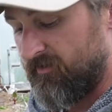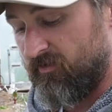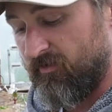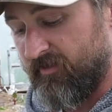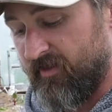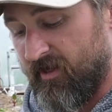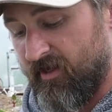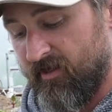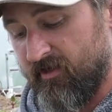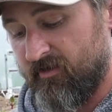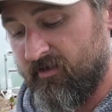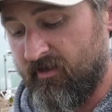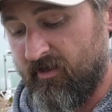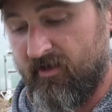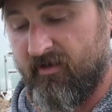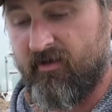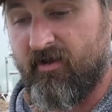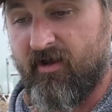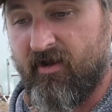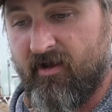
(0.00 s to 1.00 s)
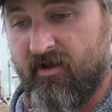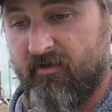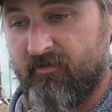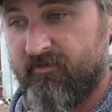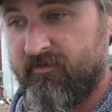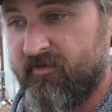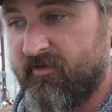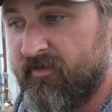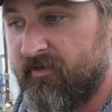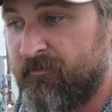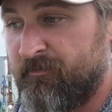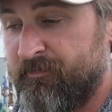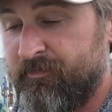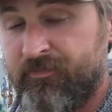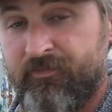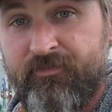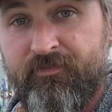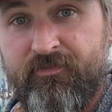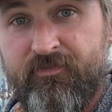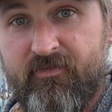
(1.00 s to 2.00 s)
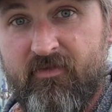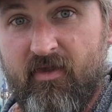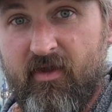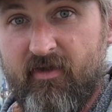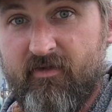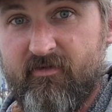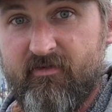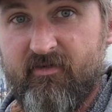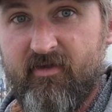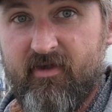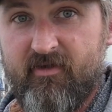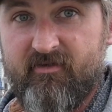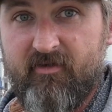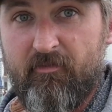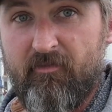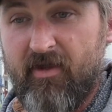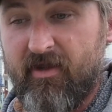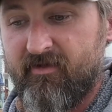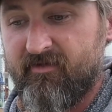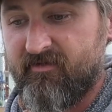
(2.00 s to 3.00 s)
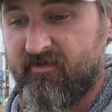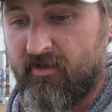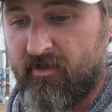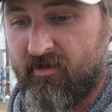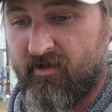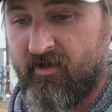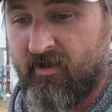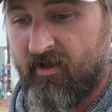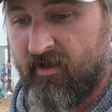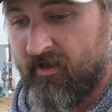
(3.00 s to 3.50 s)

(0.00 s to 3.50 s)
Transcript: do that and endive as a mix in.